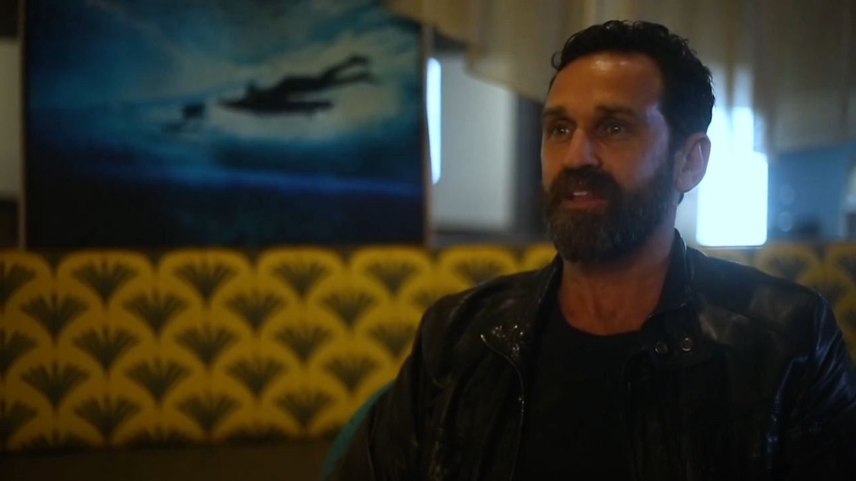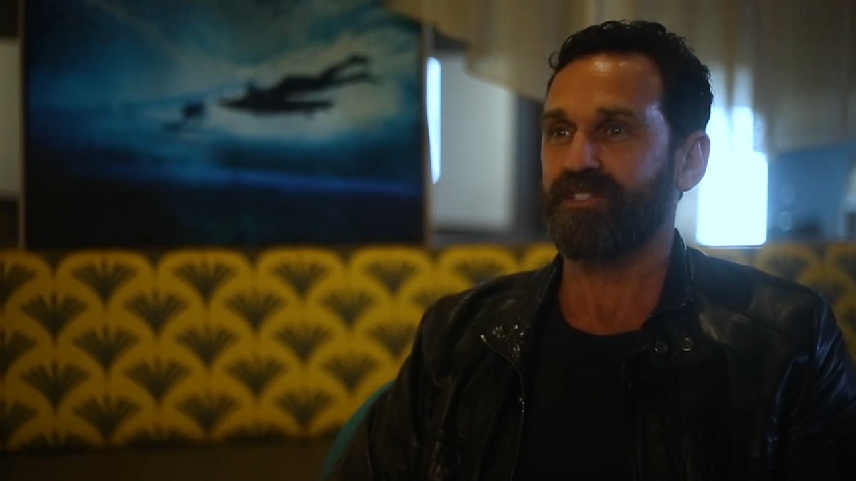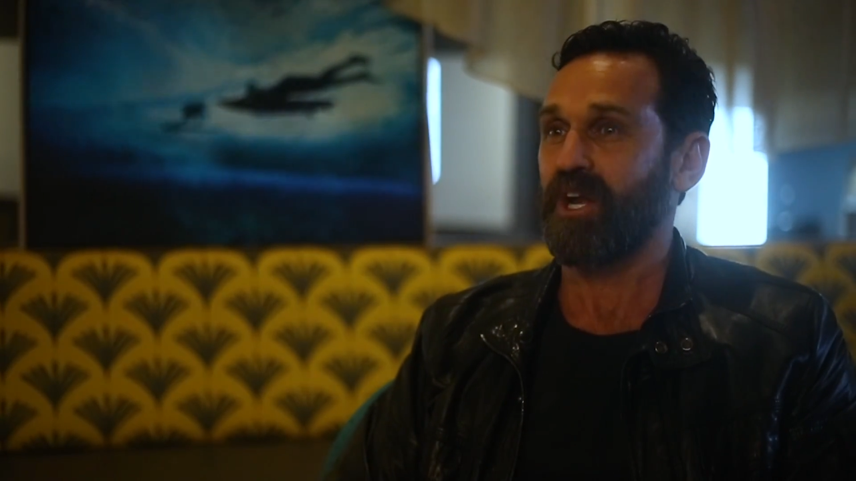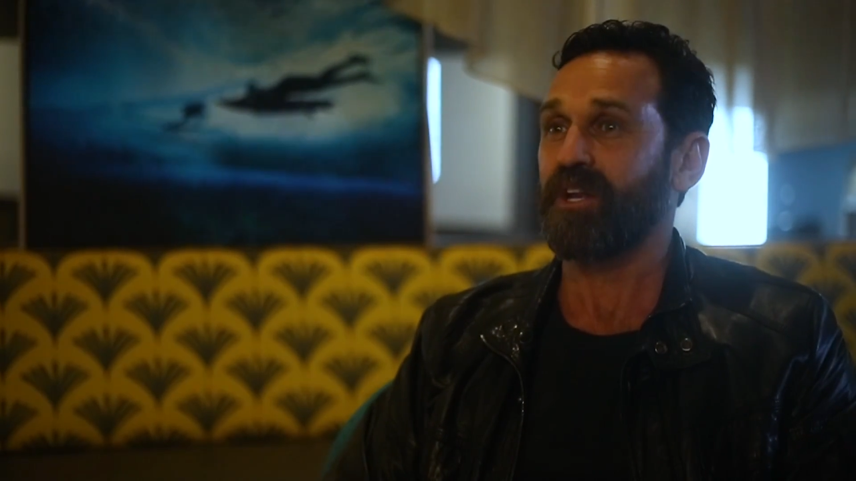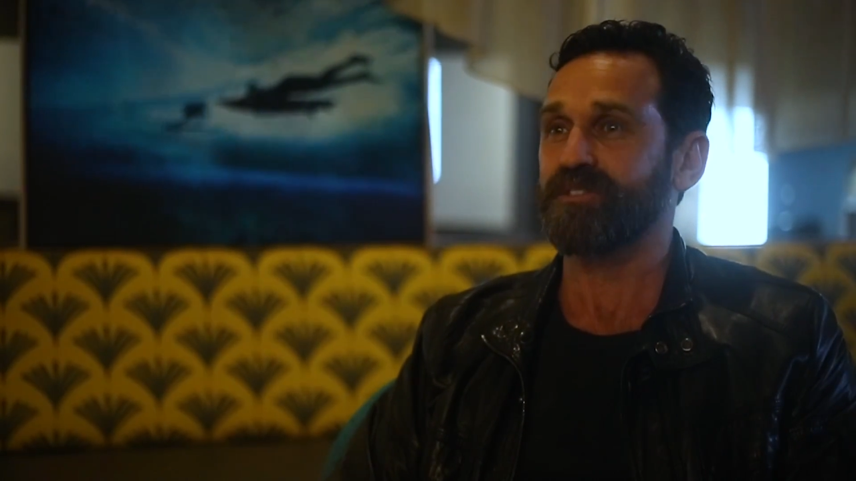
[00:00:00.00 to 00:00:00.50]

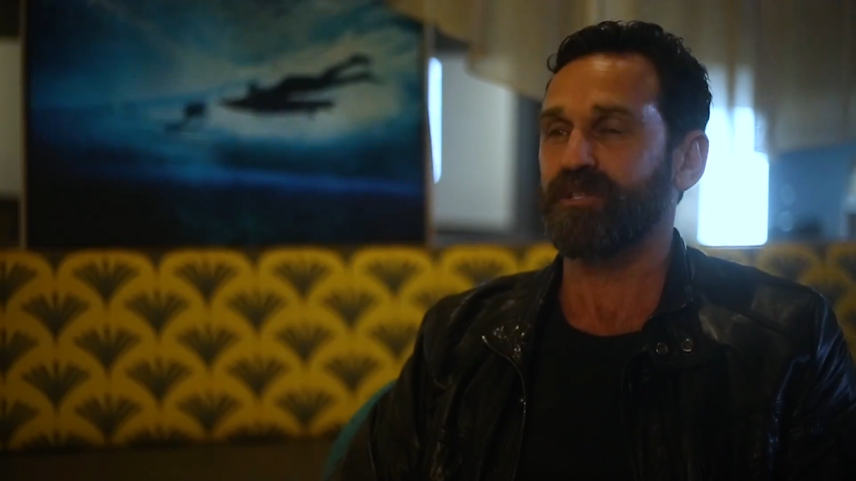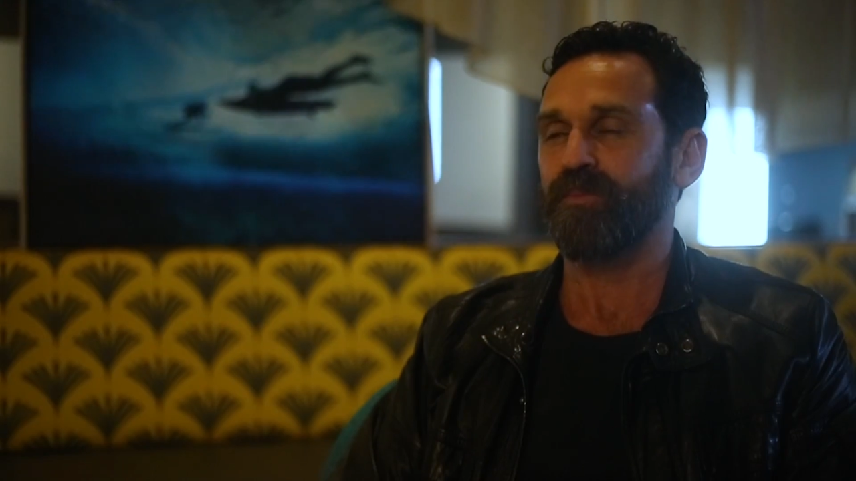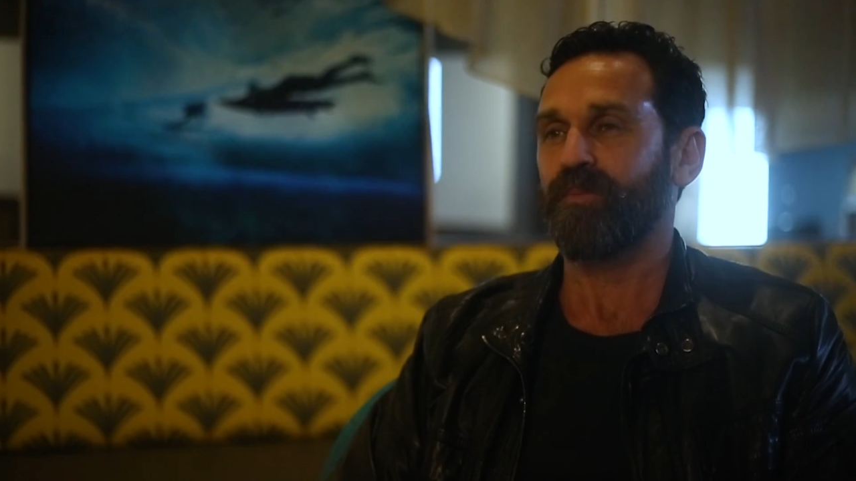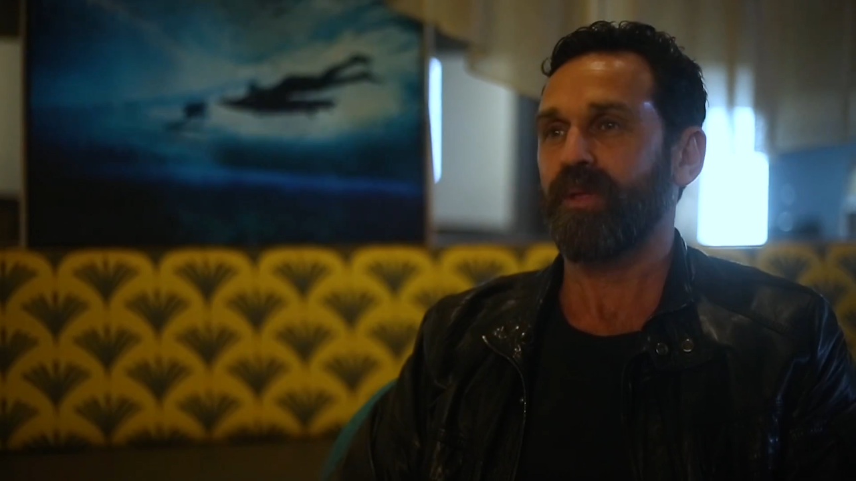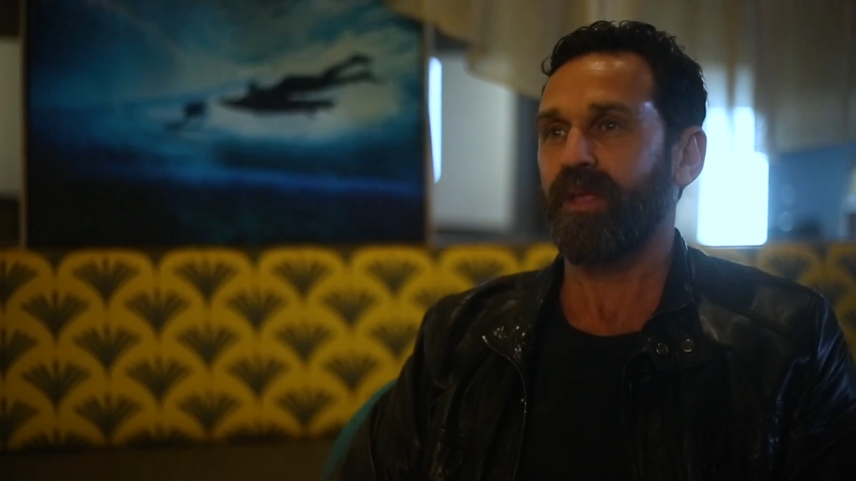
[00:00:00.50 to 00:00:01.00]
studies them.
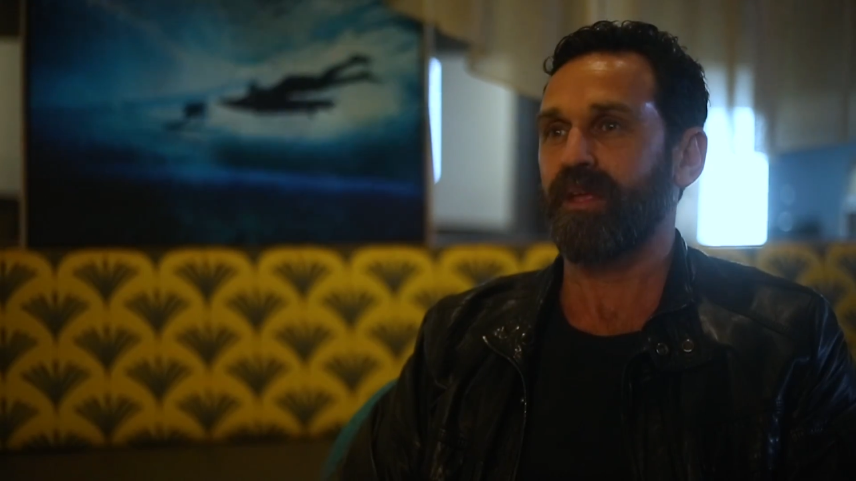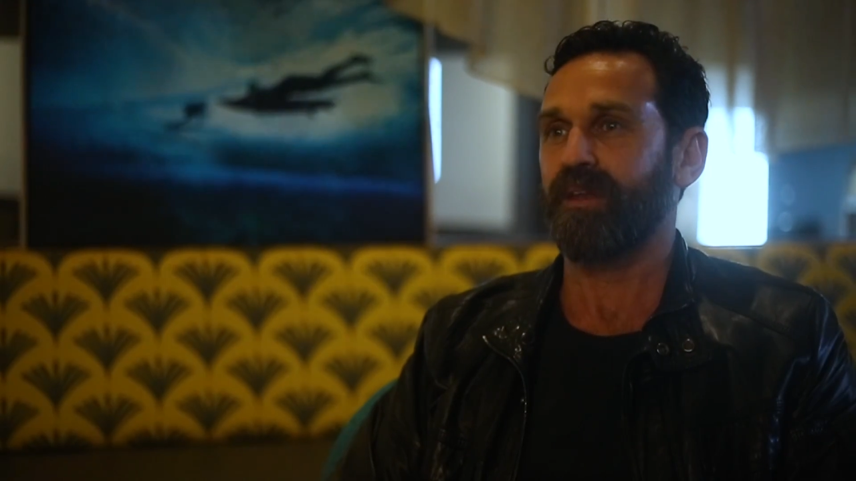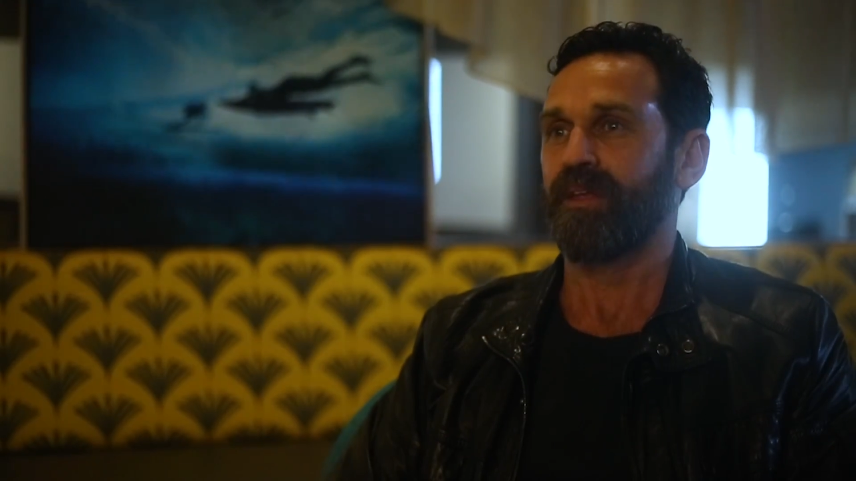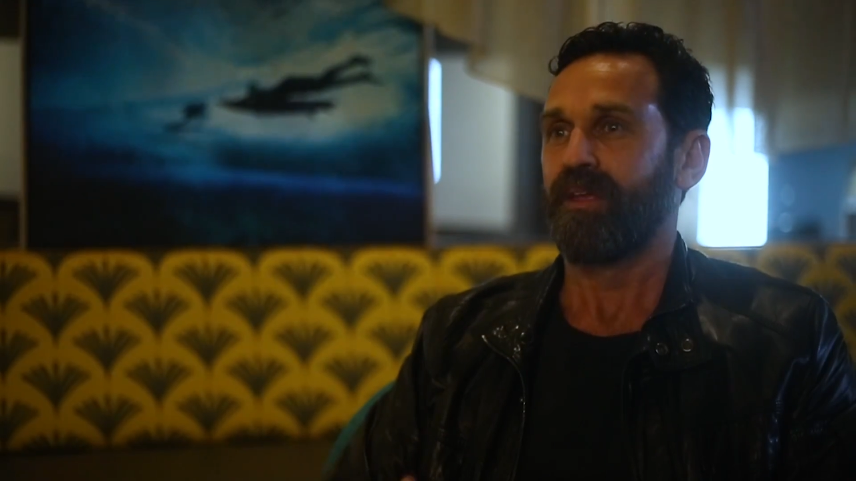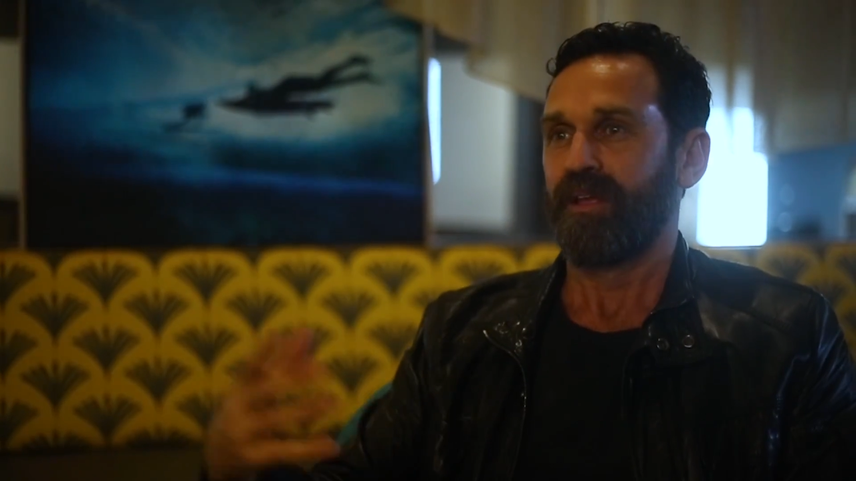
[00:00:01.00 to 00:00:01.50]
And